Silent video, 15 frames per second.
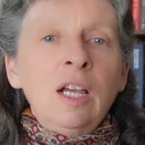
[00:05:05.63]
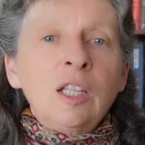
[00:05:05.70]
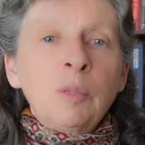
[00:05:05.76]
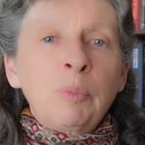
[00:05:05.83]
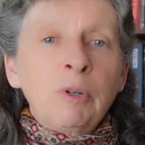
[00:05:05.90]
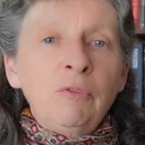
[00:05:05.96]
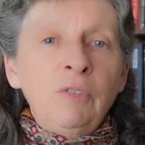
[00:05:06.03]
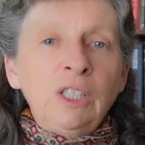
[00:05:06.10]
"The
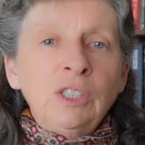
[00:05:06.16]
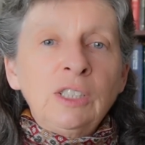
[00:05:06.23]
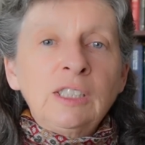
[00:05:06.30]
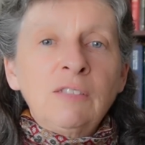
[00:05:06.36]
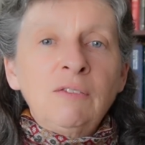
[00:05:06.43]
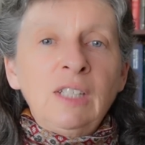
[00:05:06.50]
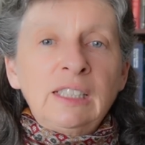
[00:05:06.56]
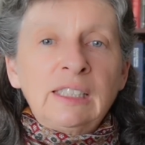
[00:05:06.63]
provisions
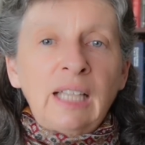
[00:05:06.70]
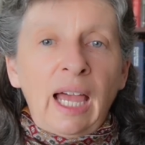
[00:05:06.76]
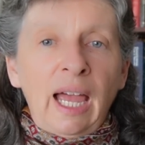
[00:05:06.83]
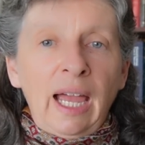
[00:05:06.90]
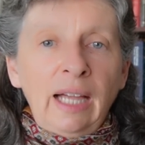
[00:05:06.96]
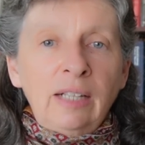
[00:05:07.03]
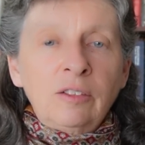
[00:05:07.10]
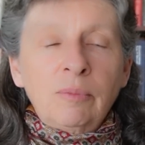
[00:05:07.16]
of this
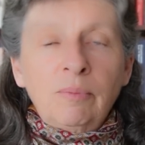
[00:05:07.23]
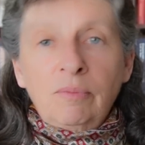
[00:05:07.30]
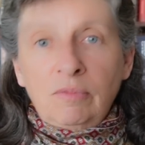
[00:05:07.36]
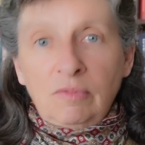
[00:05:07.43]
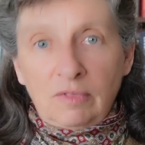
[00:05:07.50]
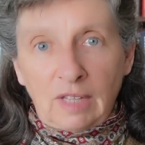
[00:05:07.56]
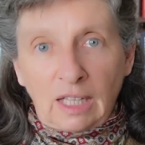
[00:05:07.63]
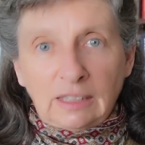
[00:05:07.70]
Act
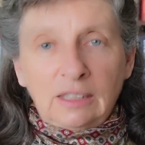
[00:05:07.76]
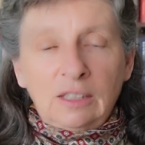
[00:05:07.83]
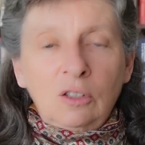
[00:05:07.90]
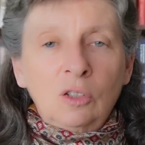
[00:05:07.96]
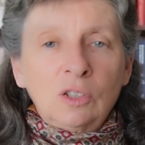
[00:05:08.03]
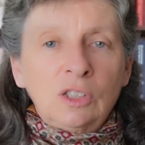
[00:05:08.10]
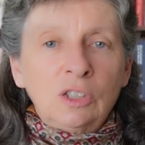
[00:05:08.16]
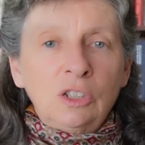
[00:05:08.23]
that's the
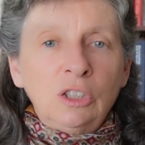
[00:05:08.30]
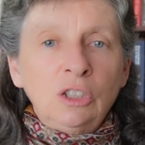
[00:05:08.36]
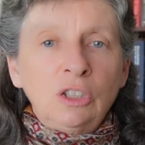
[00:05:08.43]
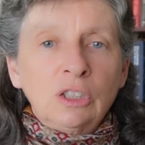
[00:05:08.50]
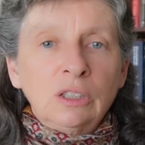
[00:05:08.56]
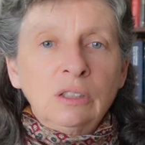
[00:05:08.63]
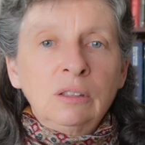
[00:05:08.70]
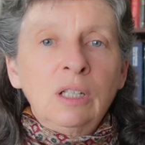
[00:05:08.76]

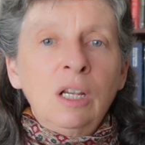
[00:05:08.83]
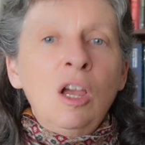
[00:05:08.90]
Constitution,